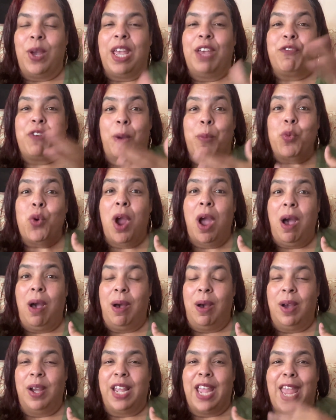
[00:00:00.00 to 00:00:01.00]
if I'm
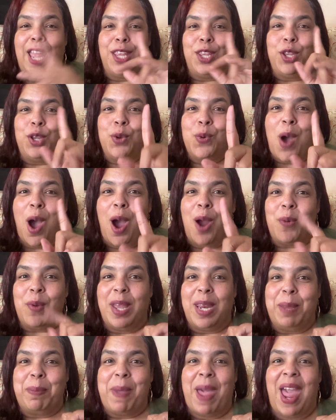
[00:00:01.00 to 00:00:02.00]
wrong and you
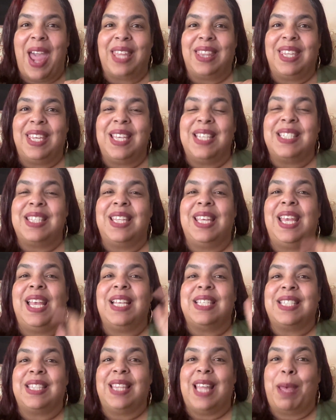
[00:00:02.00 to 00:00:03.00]
already pack these
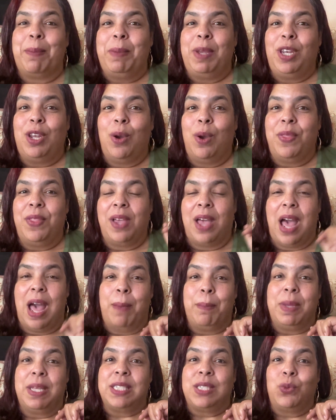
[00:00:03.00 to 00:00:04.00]
things, let me know in the
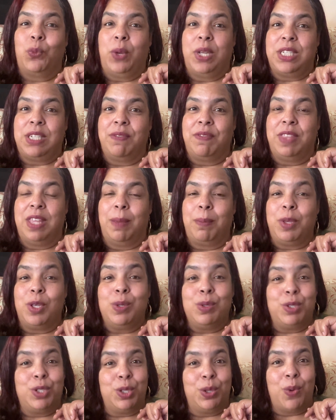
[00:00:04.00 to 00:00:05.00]
comments which of them you
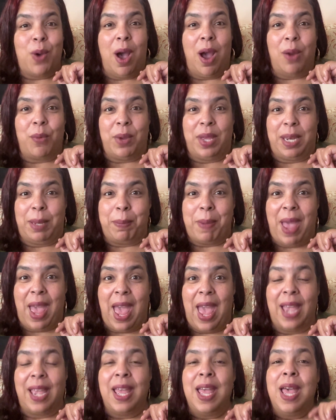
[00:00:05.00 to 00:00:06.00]
do already
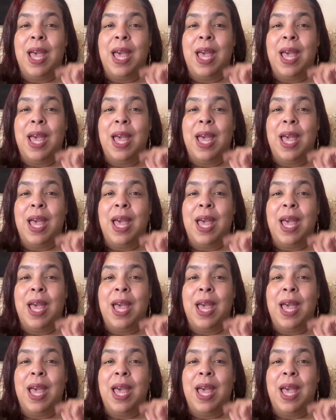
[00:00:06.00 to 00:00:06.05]
pack.